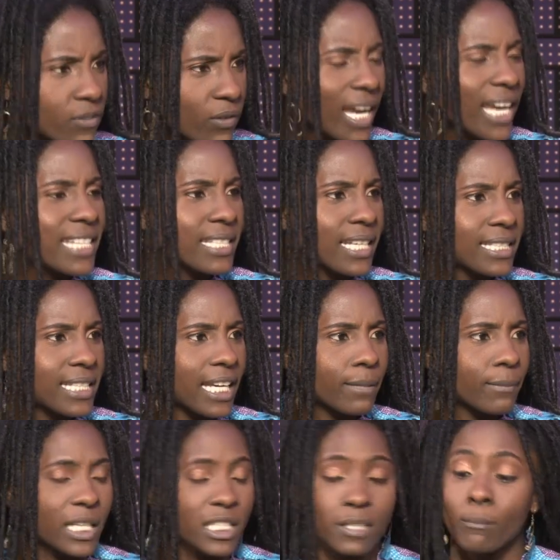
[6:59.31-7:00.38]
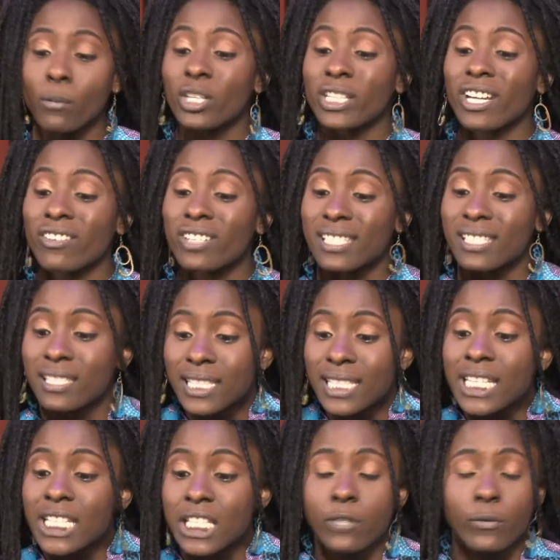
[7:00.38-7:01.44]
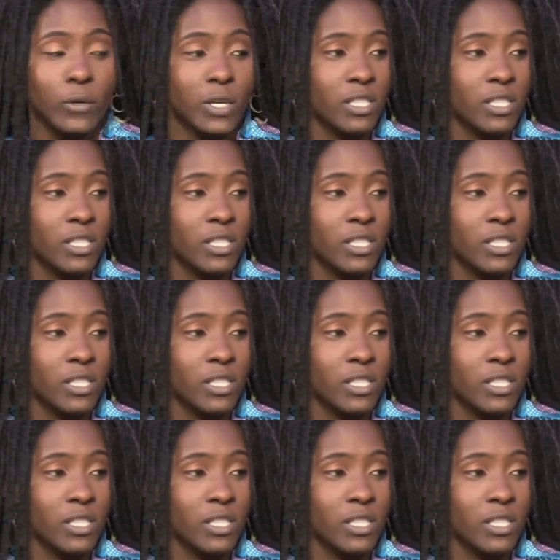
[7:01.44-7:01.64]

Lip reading: for entertainment, but there is need for